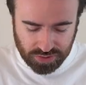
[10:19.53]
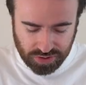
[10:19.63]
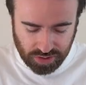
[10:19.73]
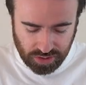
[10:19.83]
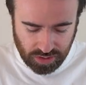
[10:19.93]

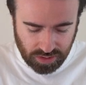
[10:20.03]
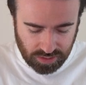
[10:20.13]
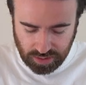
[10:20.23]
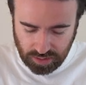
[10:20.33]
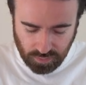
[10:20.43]
sure.
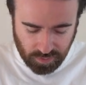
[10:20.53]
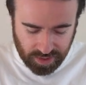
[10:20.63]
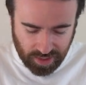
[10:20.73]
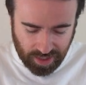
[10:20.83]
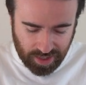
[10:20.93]
And you know
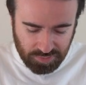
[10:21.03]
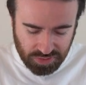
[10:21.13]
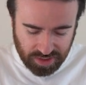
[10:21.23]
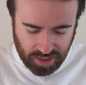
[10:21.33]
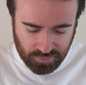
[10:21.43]
what? I'm
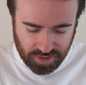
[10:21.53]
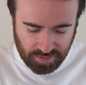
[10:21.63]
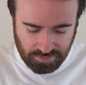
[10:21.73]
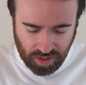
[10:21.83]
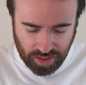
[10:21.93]
okay with
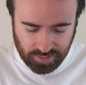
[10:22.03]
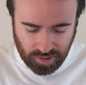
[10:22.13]
a minor